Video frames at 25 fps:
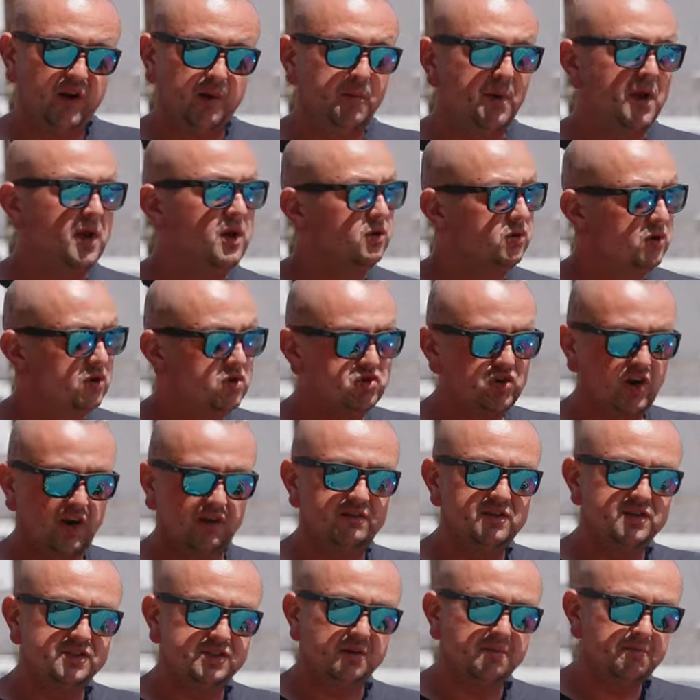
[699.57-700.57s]
Romeo, they're
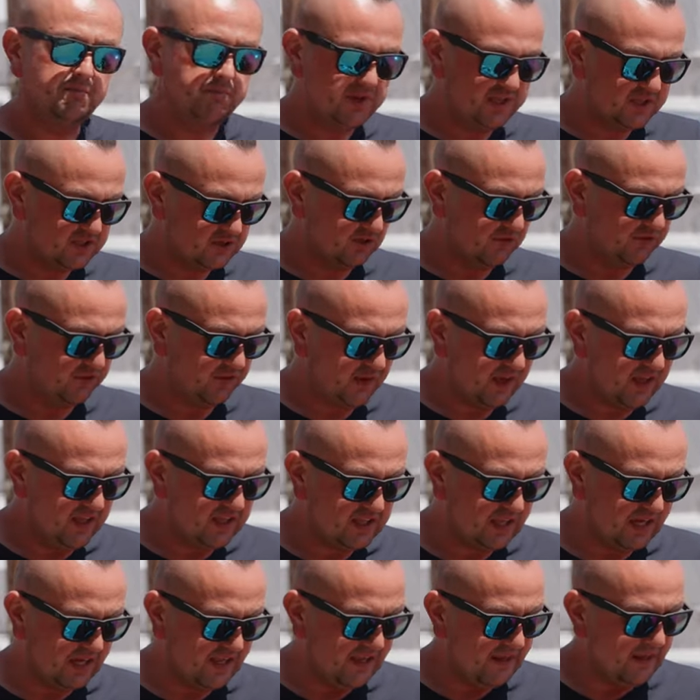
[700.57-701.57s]
driving some piece of
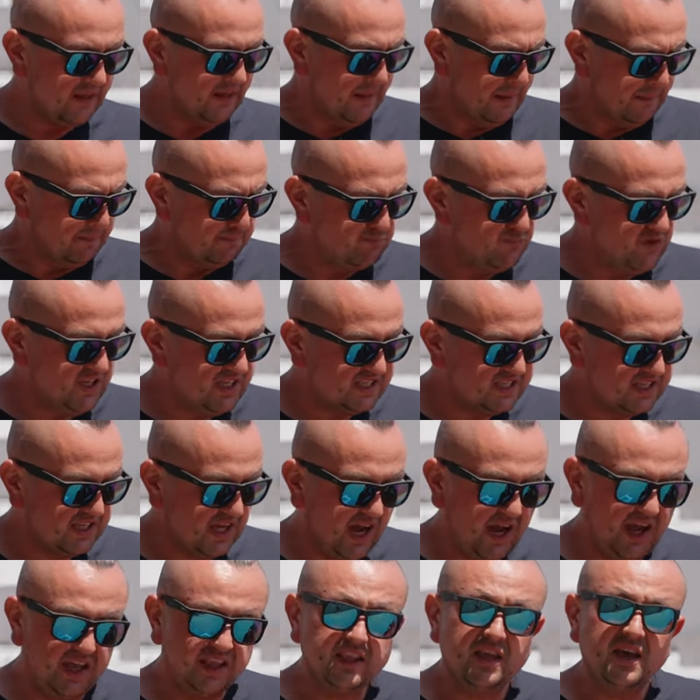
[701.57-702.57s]
Italy
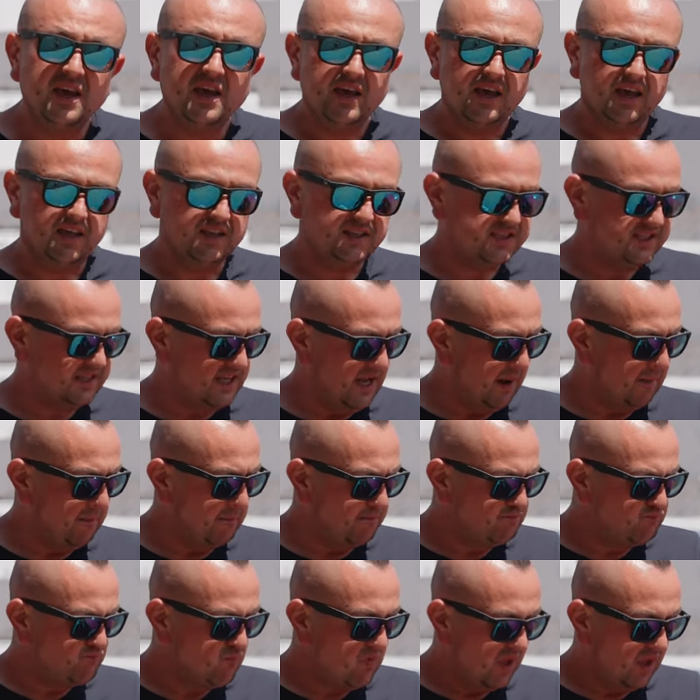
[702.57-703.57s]
design and some
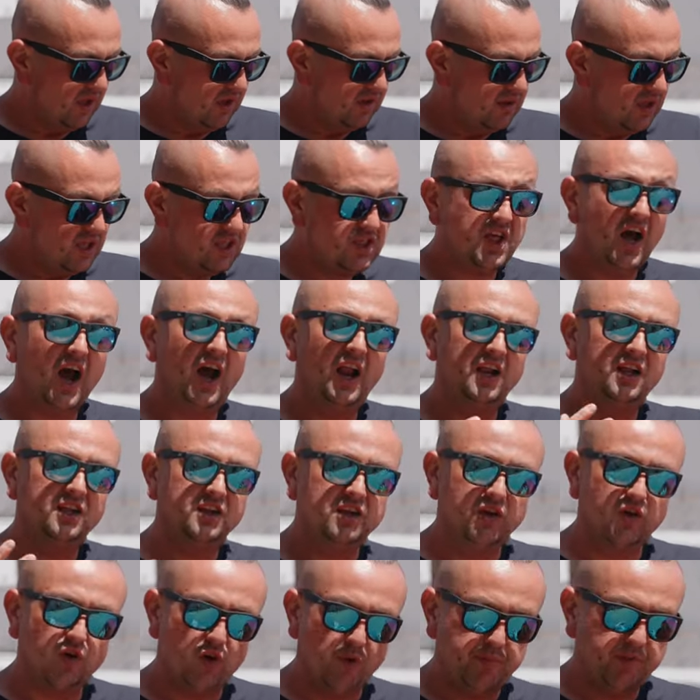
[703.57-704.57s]
Italian
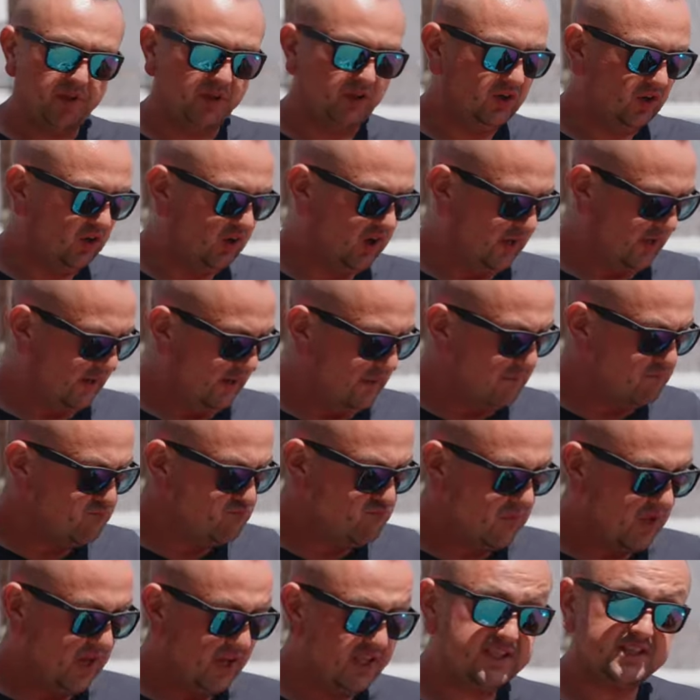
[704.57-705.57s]
European car.
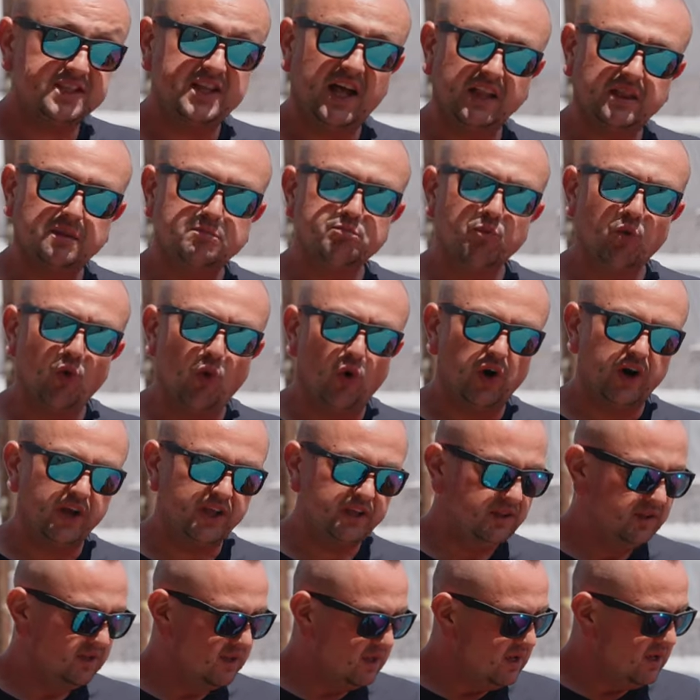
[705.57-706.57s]
It's not
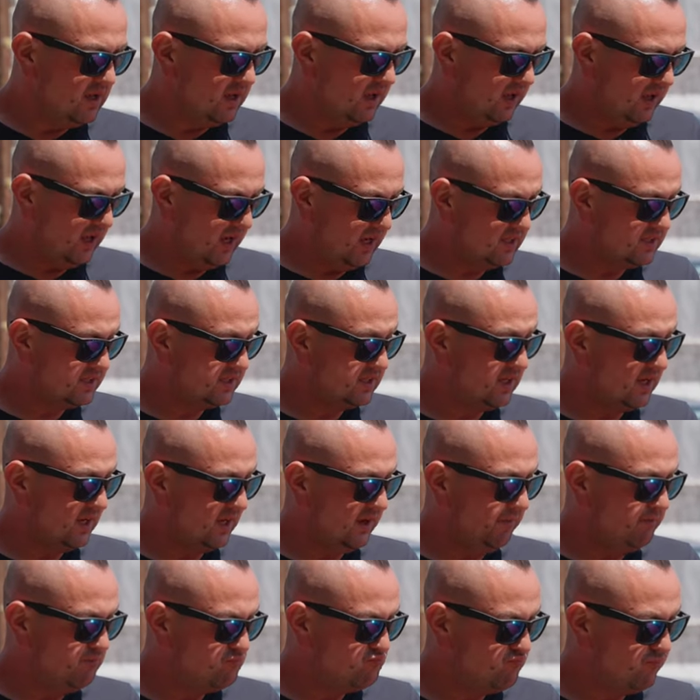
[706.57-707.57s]
boring, it's
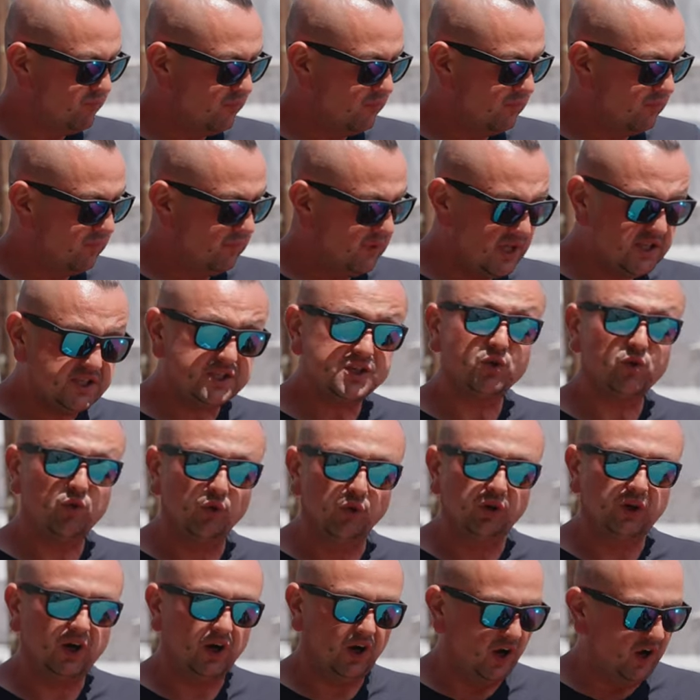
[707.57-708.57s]
a
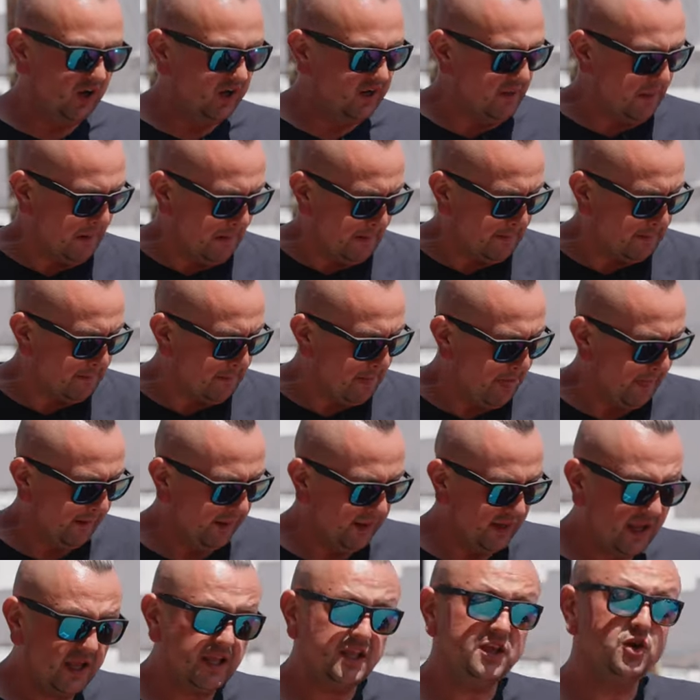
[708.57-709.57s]
cool car,
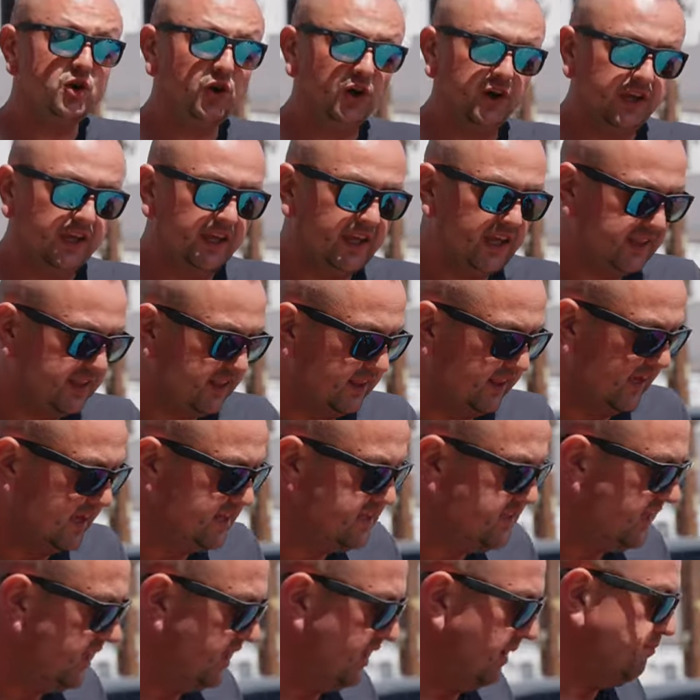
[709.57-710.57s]
and you're gonna get an
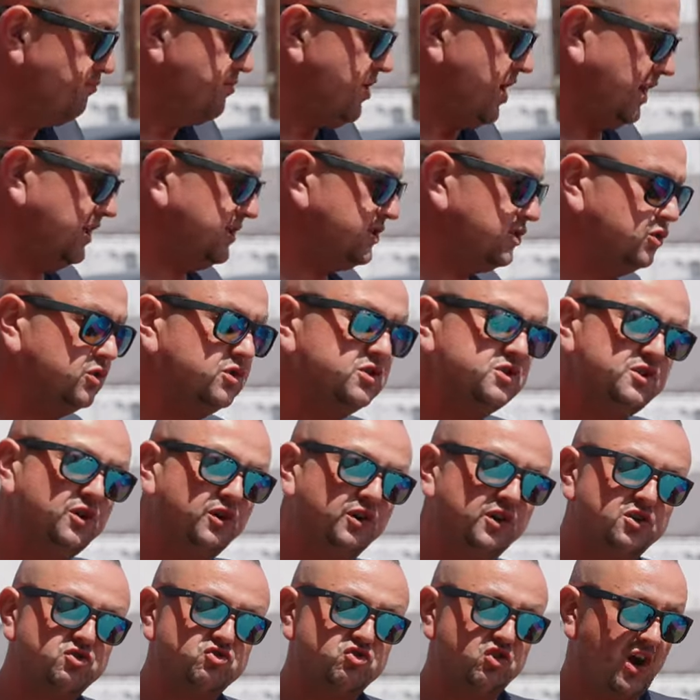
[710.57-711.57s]
idea as soon as you're
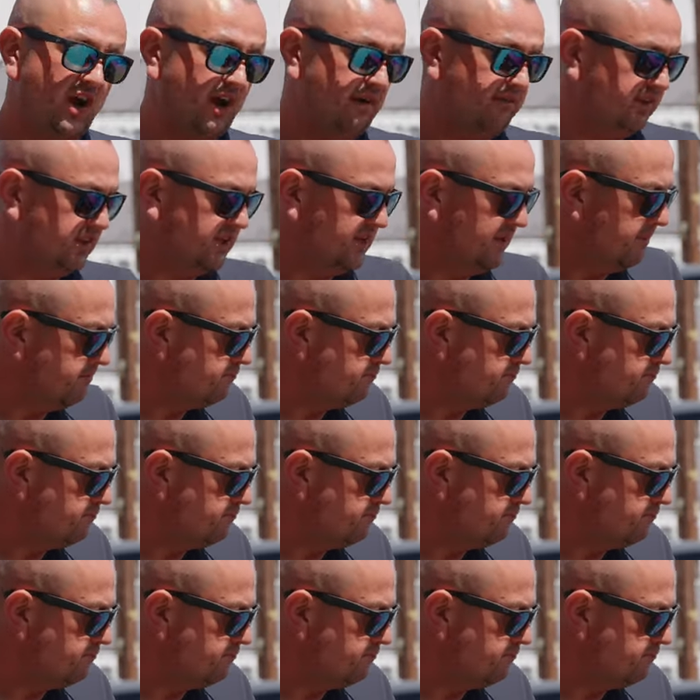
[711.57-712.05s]
gonna drive it.